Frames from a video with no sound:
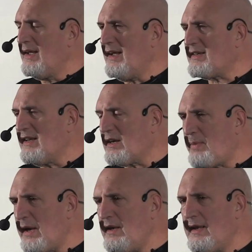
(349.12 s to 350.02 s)
It's an
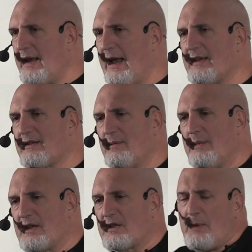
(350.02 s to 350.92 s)
opinion that has
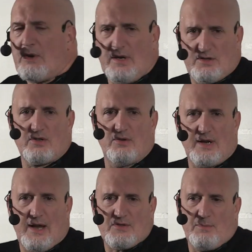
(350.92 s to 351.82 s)
some experience to
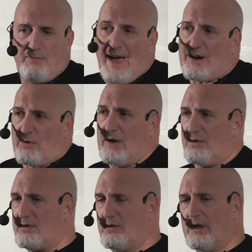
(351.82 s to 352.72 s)
it. I have some
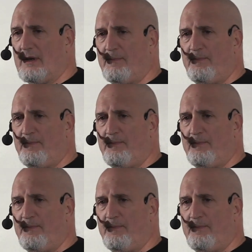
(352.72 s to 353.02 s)
background to it.